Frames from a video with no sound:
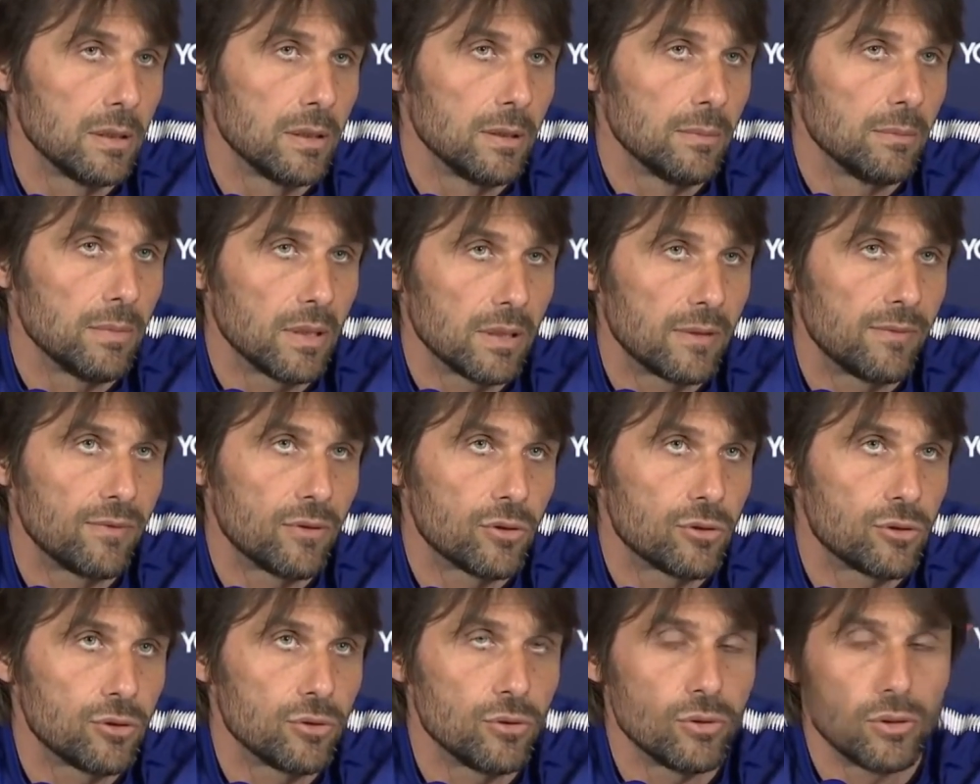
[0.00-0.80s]
But
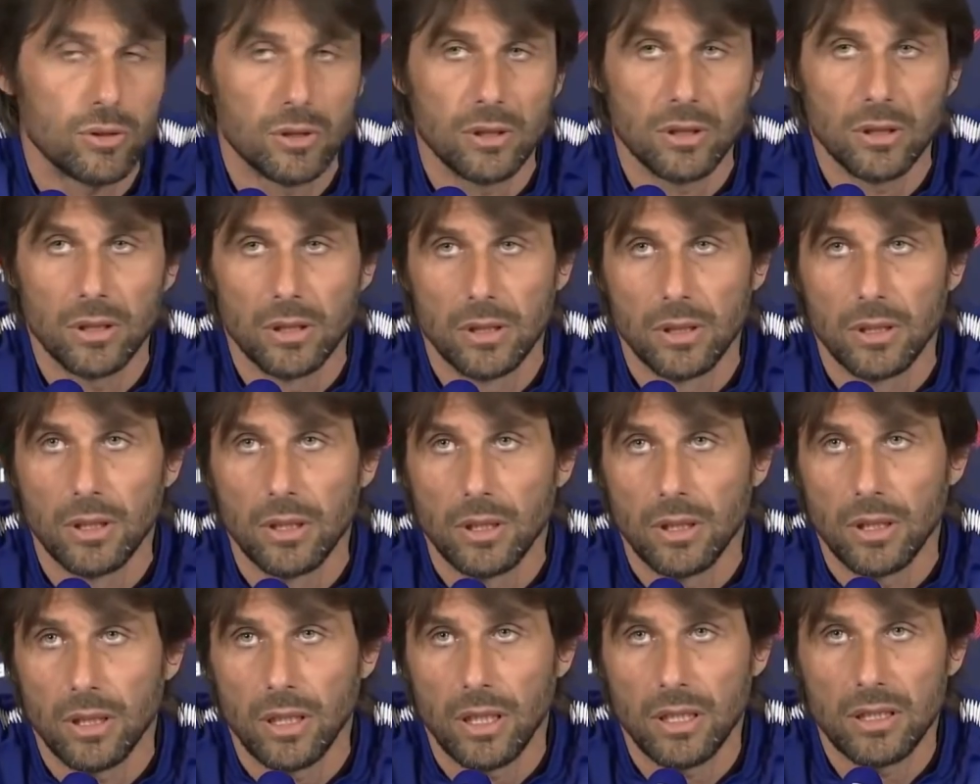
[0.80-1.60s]
for sure,
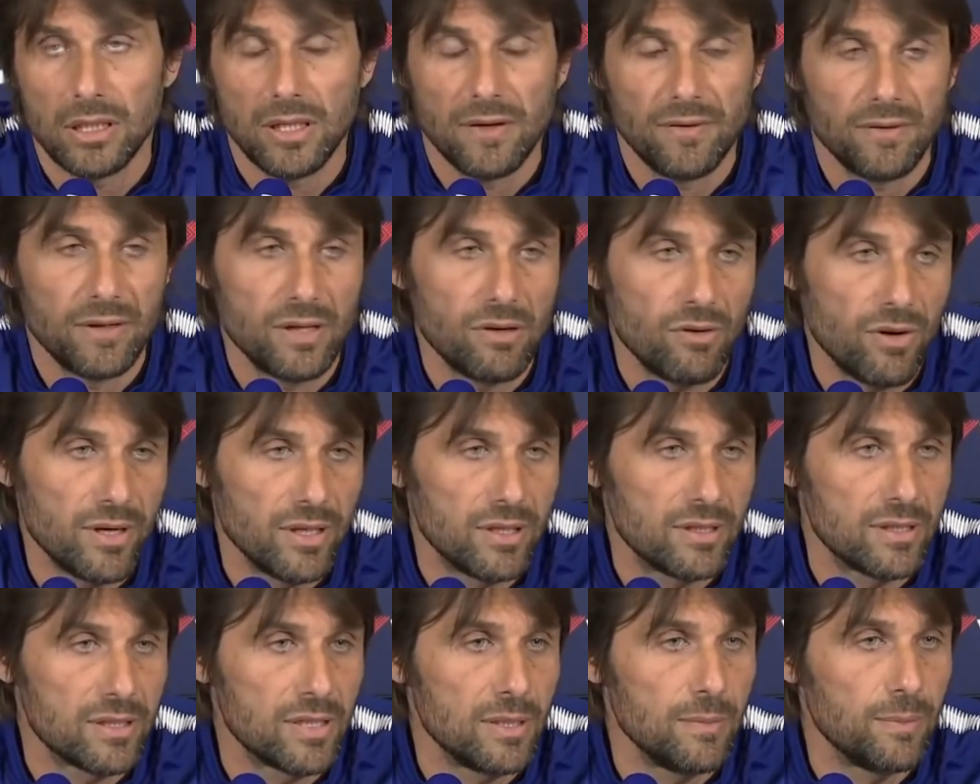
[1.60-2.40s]
I have
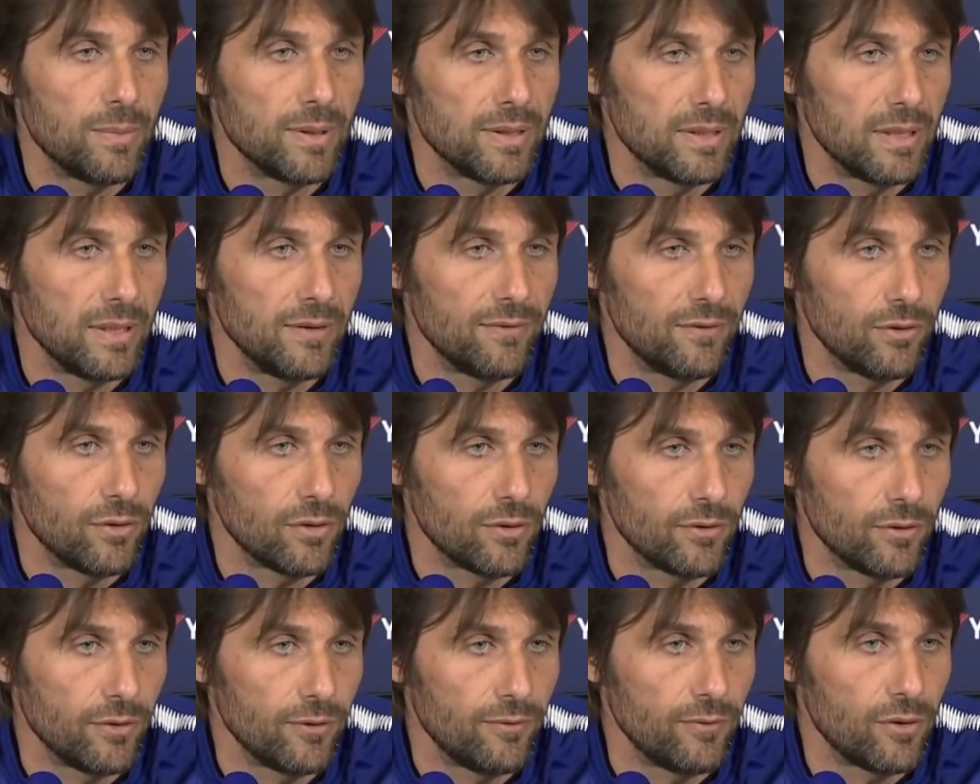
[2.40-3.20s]
great sympathy
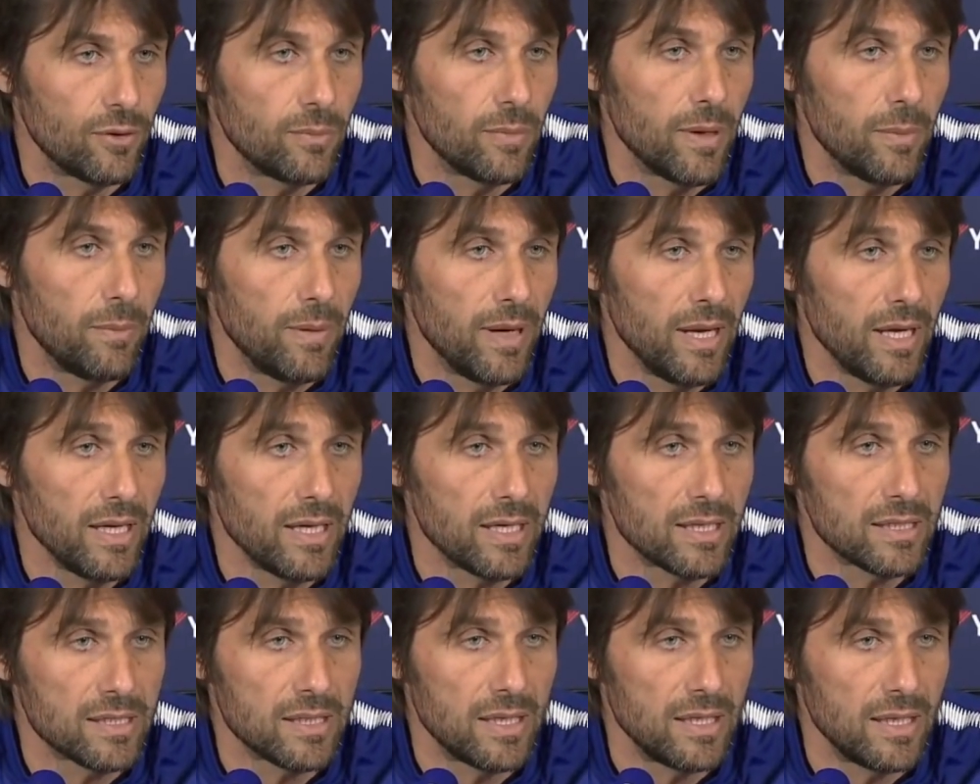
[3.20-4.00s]
for my
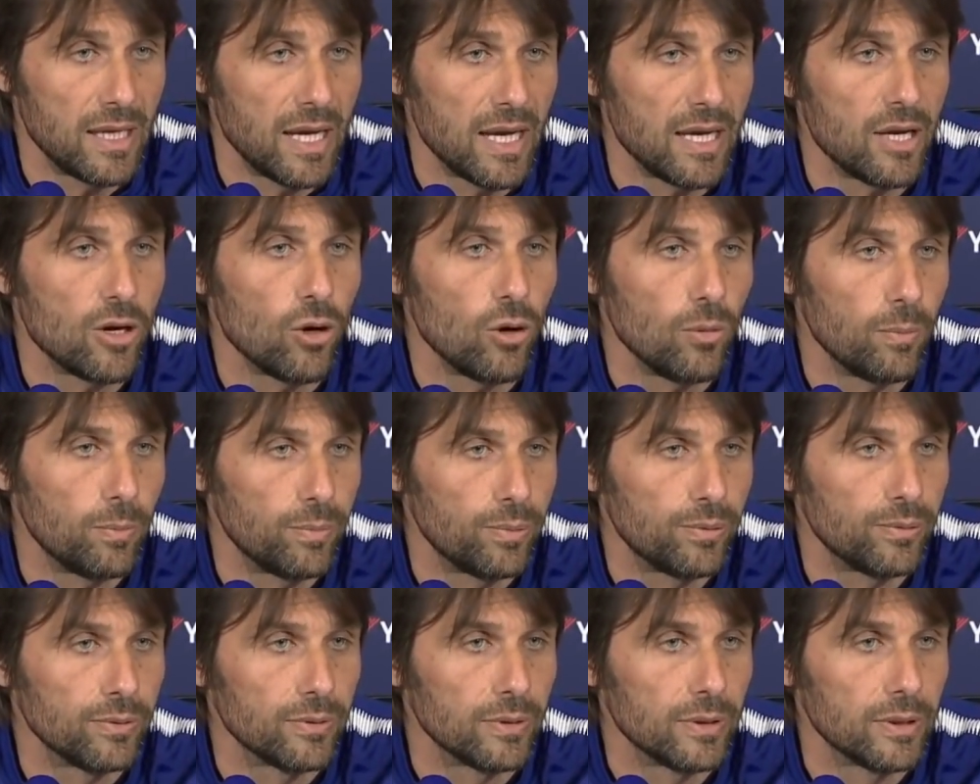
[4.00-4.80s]
players, and I
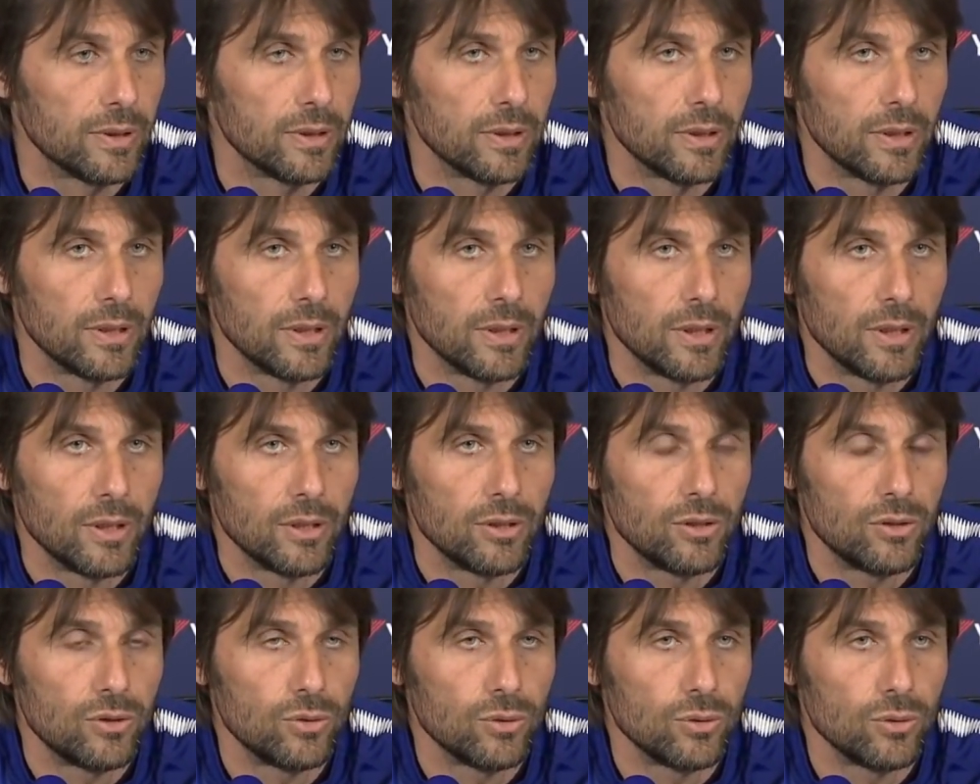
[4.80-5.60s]
hope
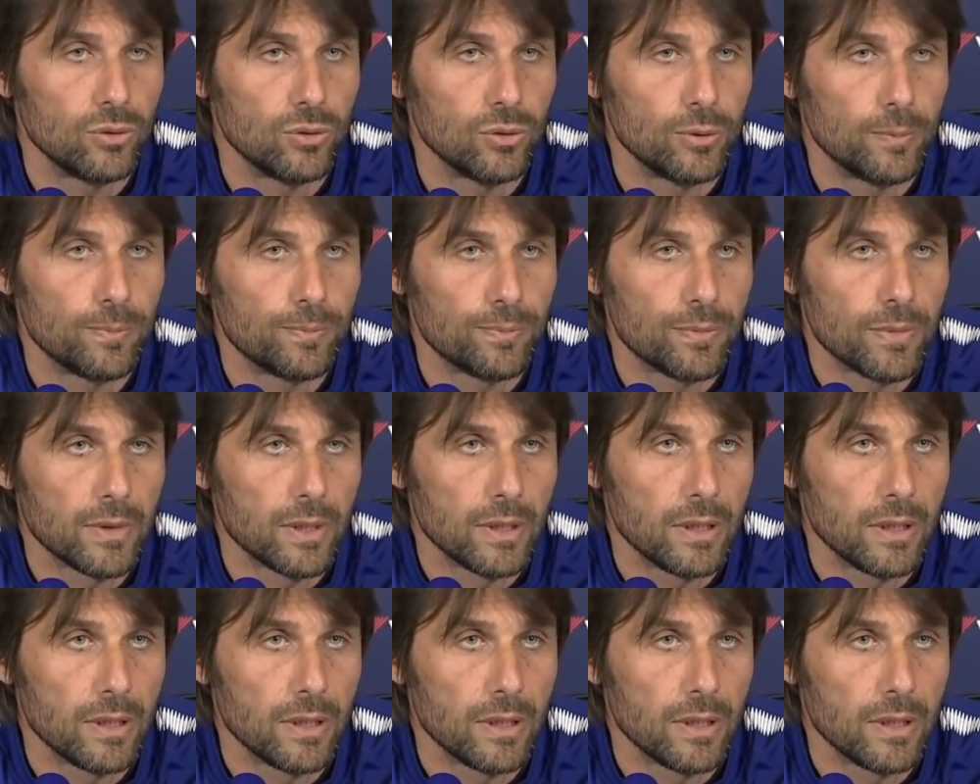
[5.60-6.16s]
to